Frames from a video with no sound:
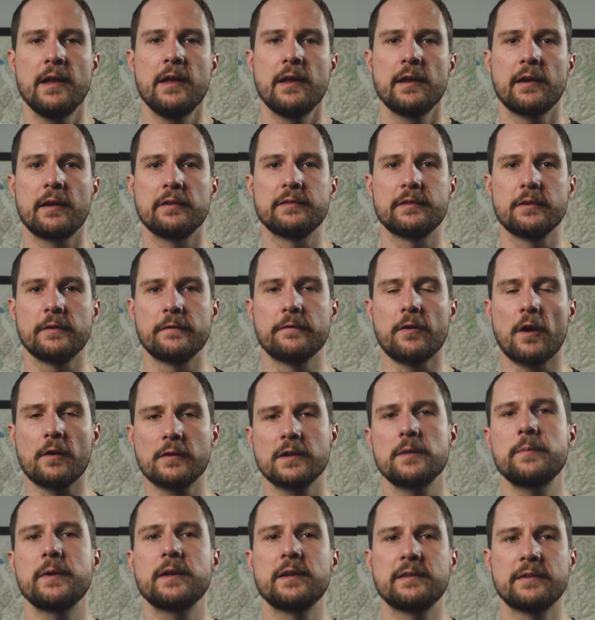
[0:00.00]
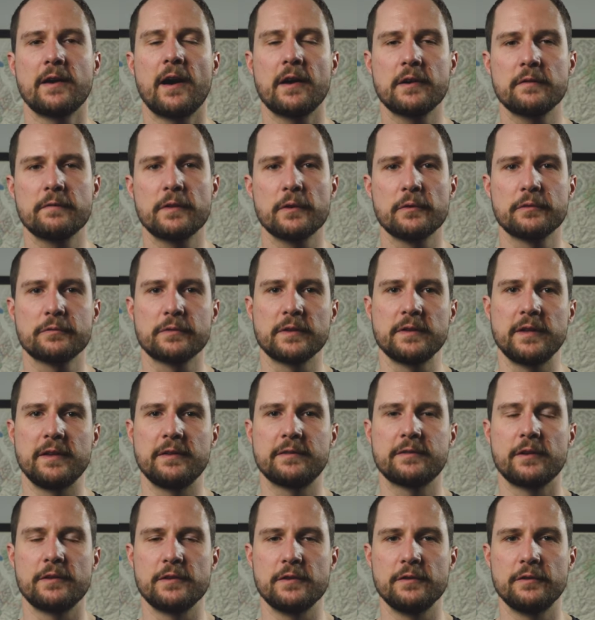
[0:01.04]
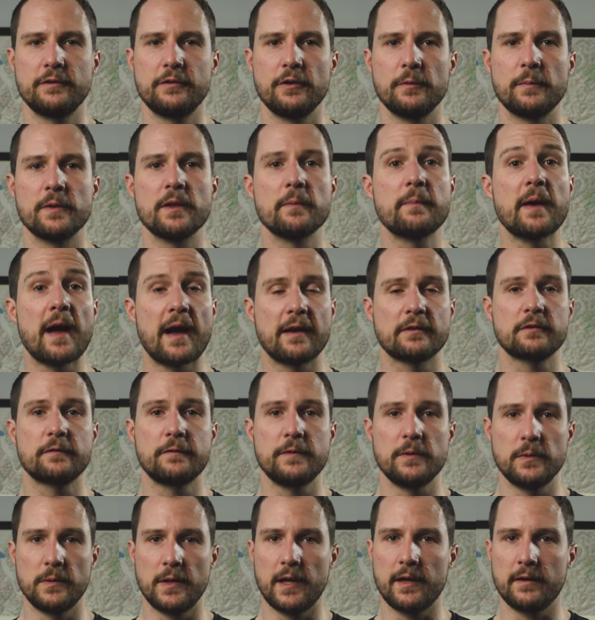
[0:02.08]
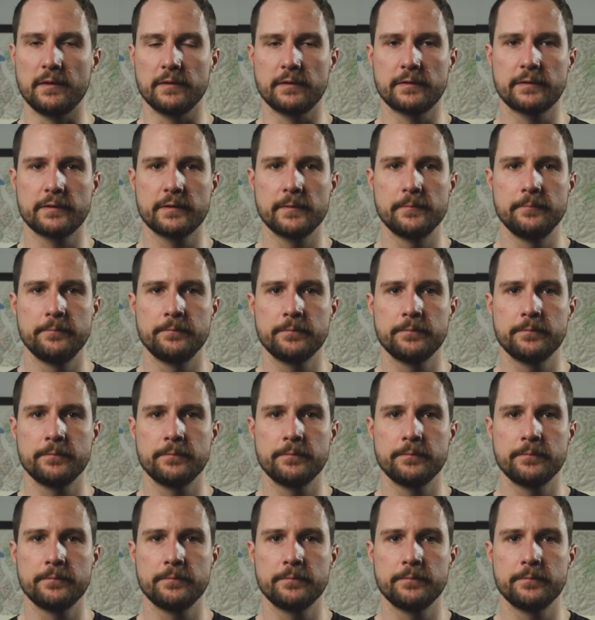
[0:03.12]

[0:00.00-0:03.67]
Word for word: because there have already been a ton of those released on YouTube in the past few days.